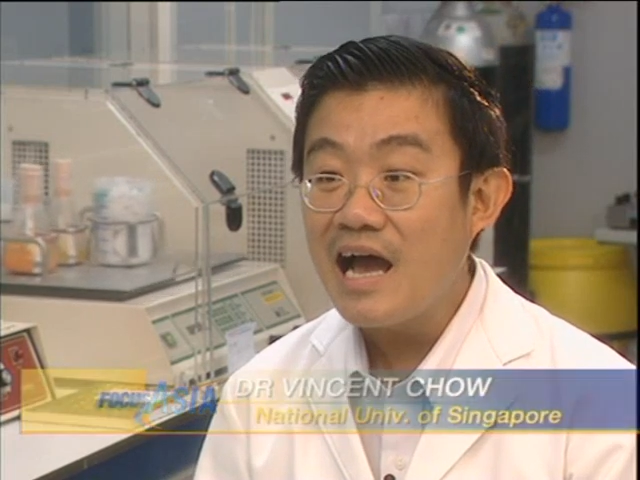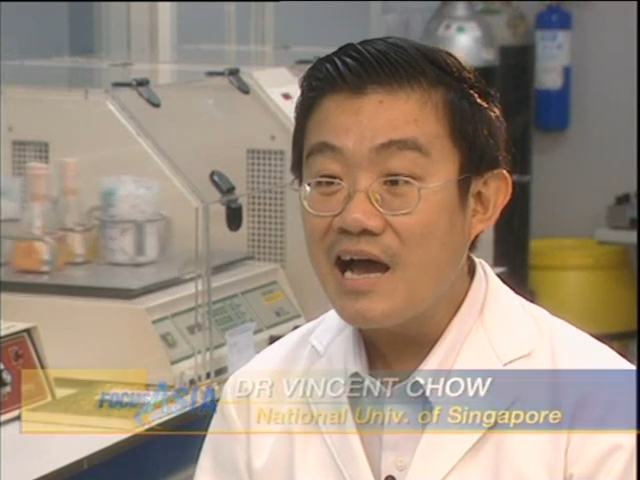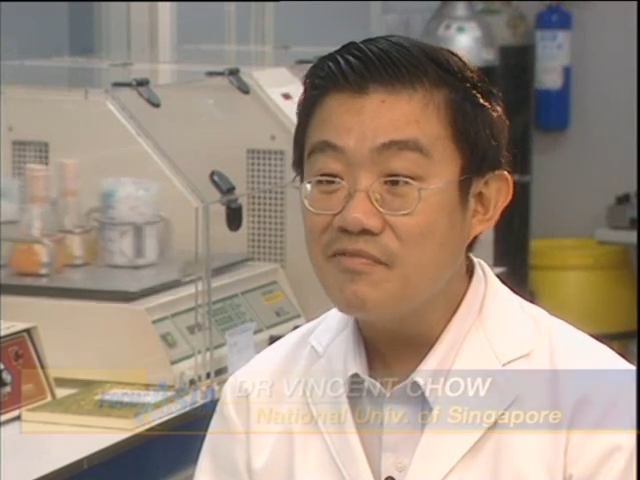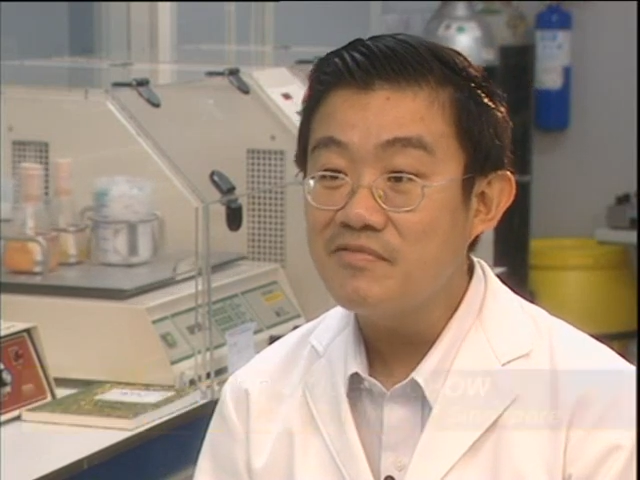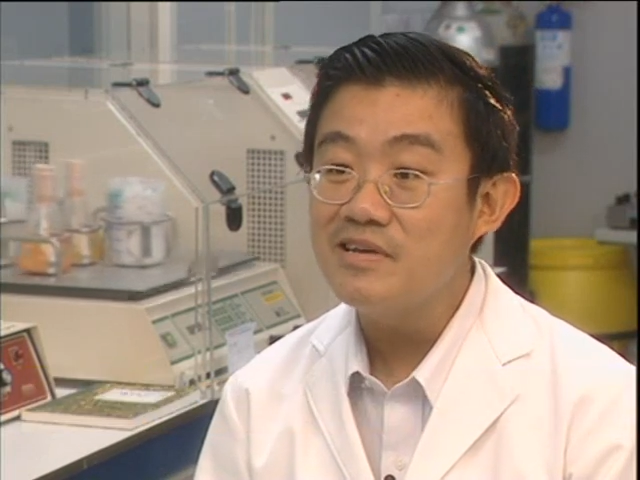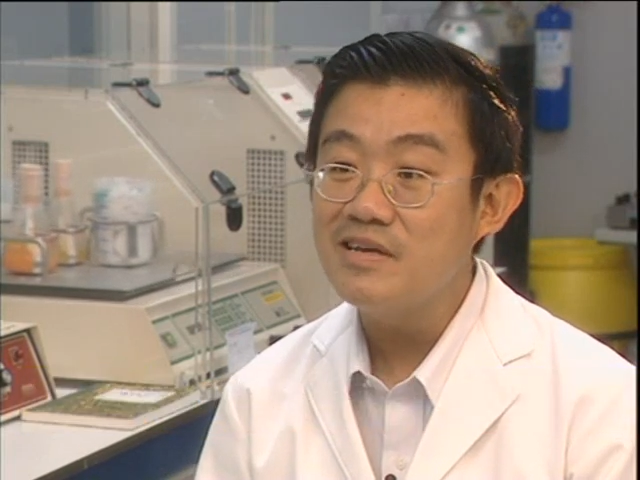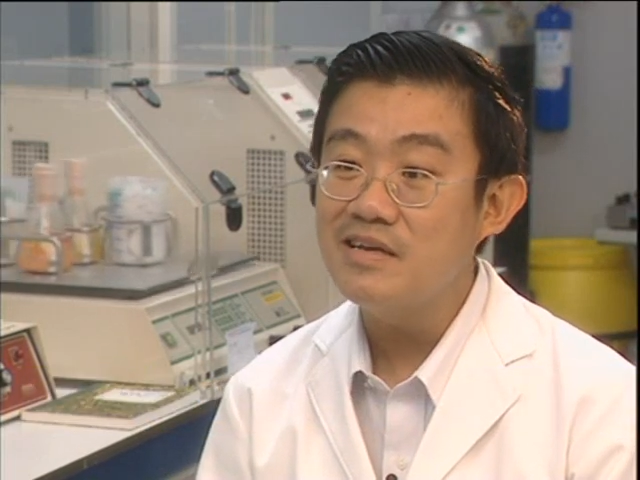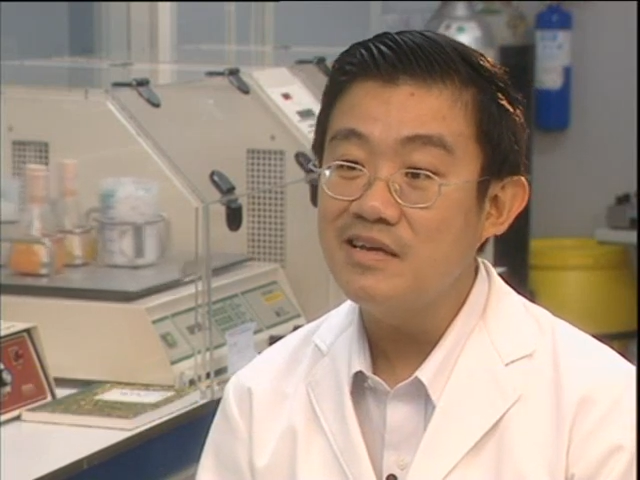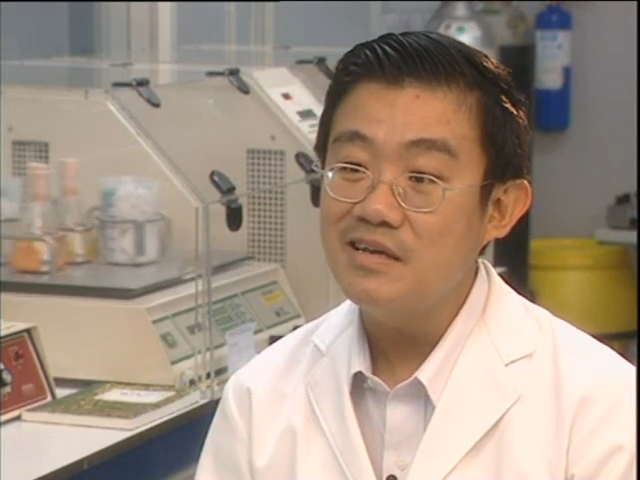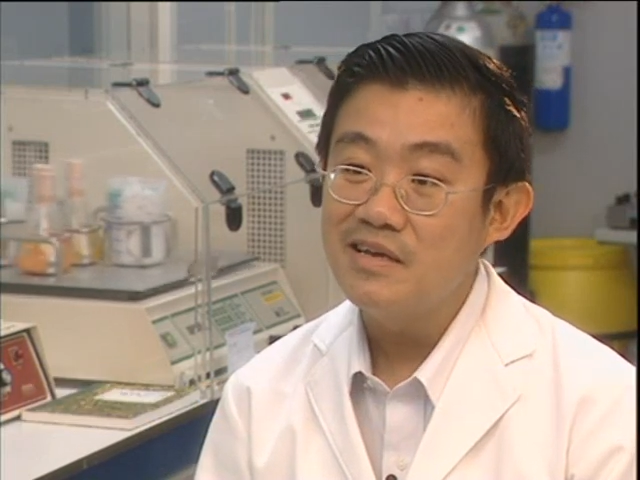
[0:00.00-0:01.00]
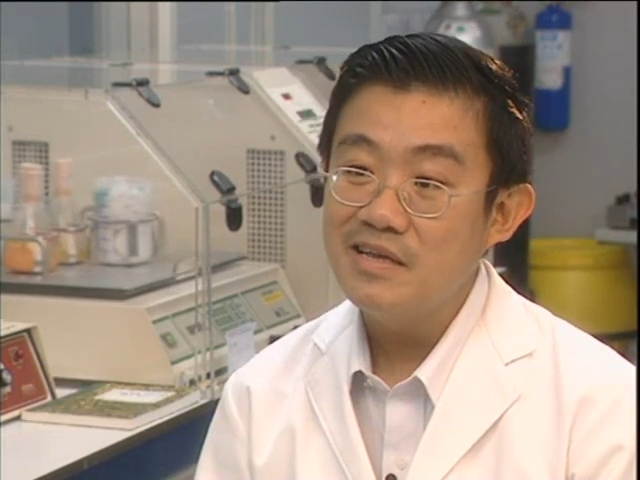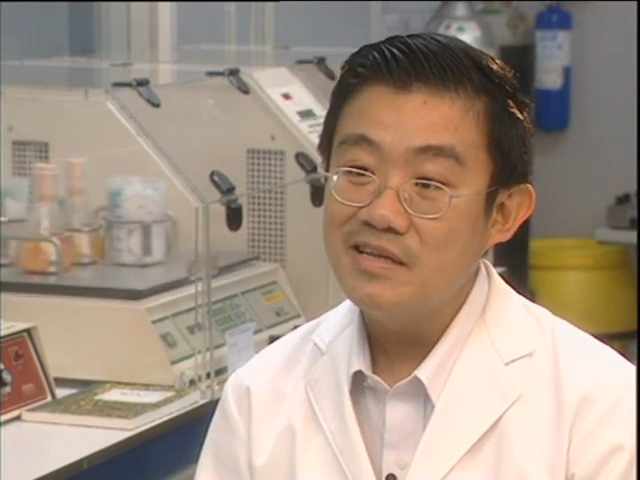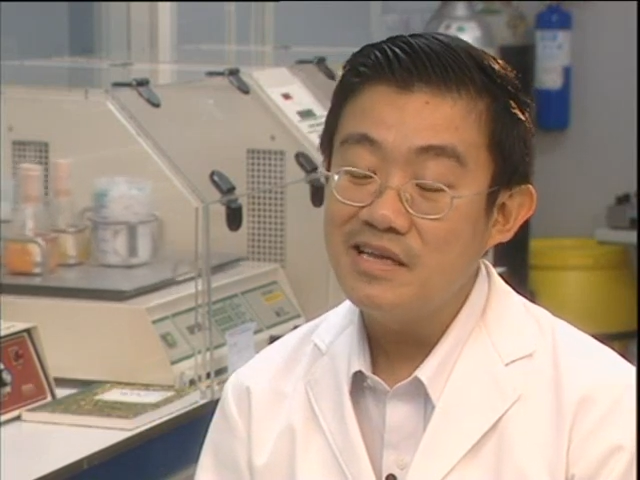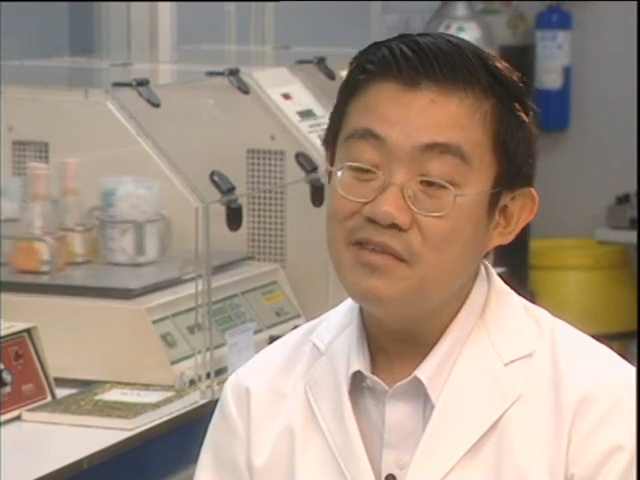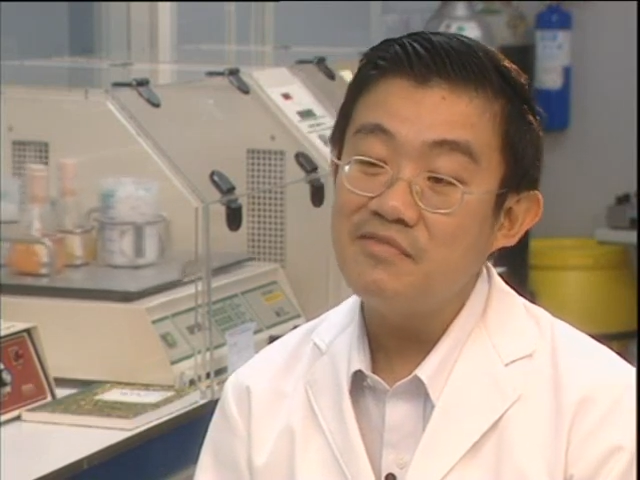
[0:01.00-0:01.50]
after
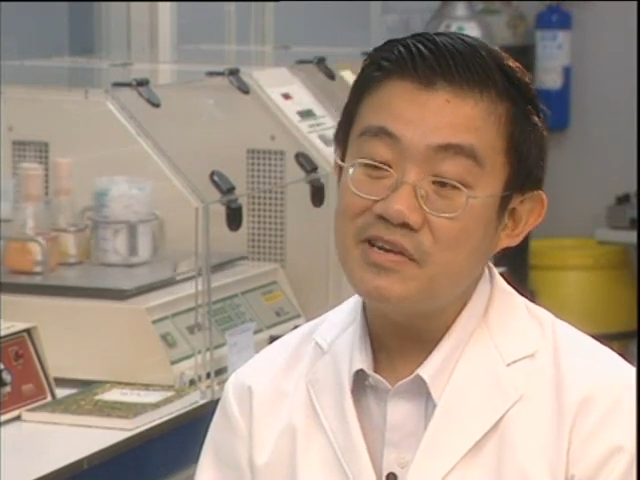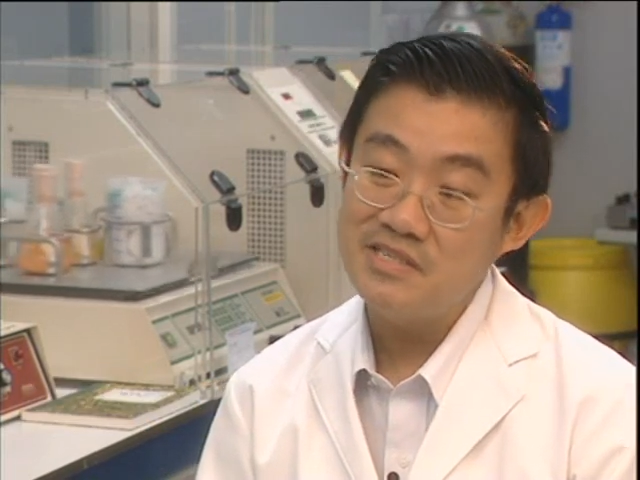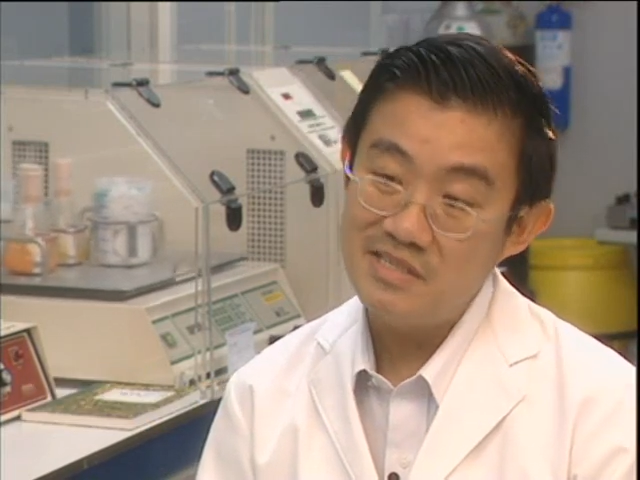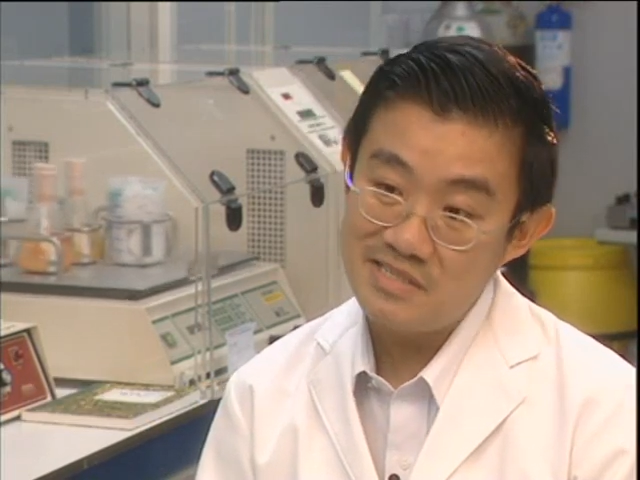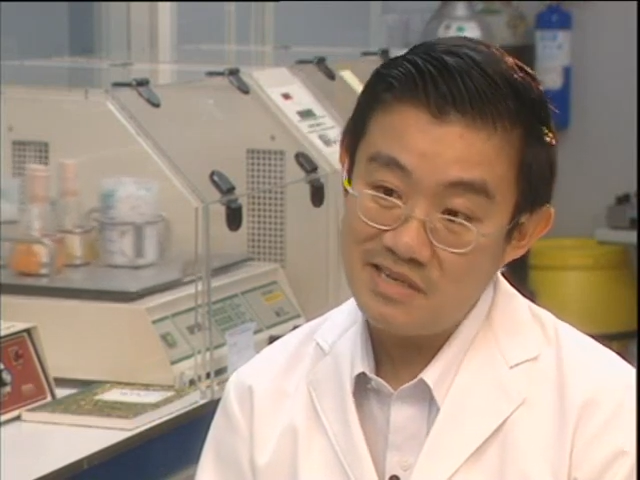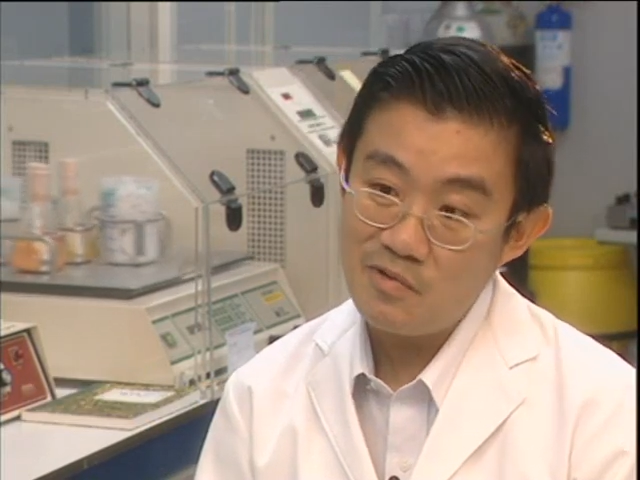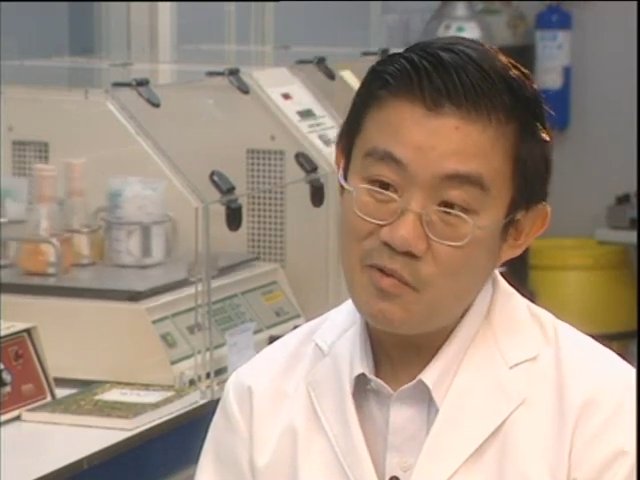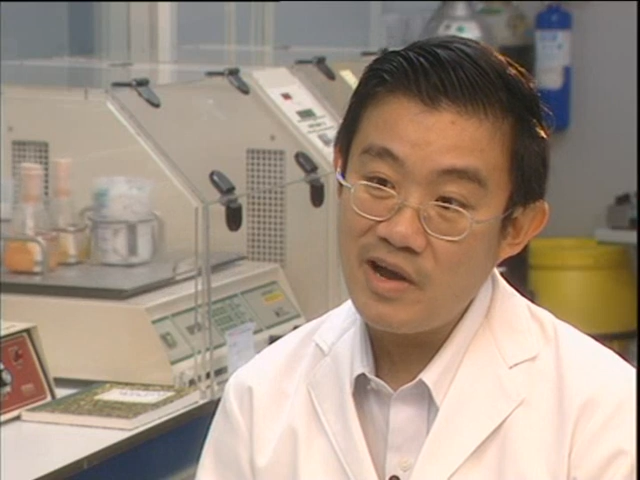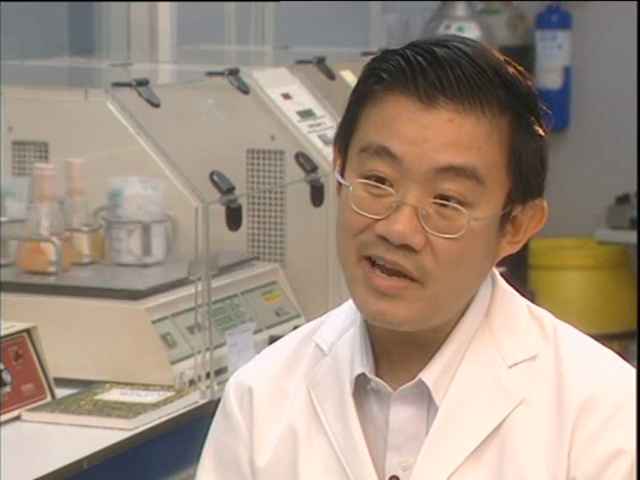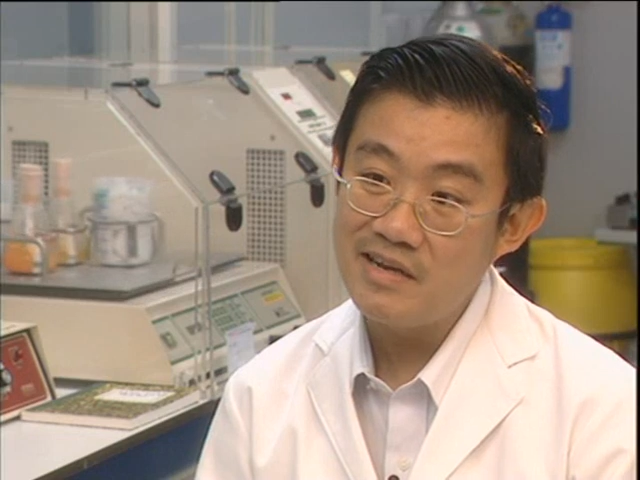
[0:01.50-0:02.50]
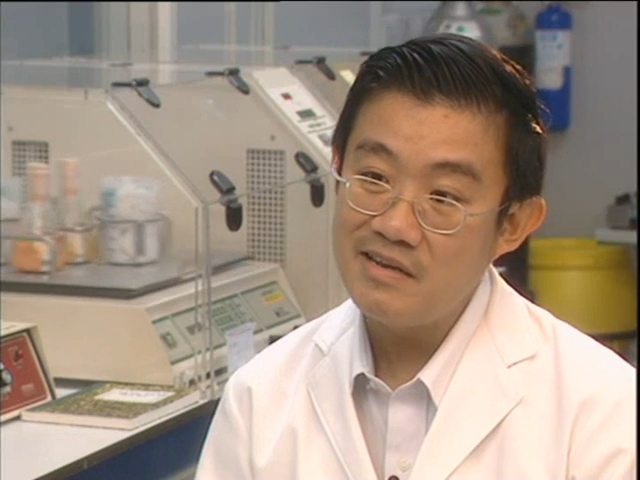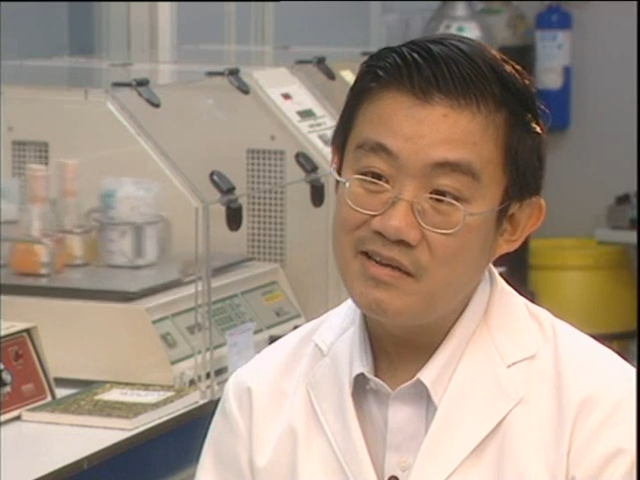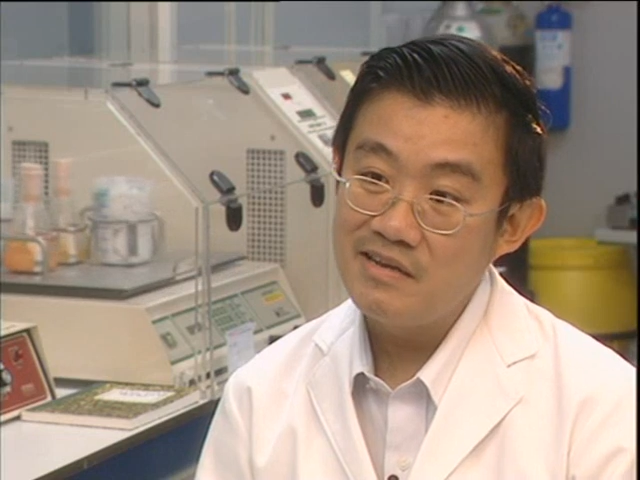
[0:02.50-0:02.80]
the infection is acquired.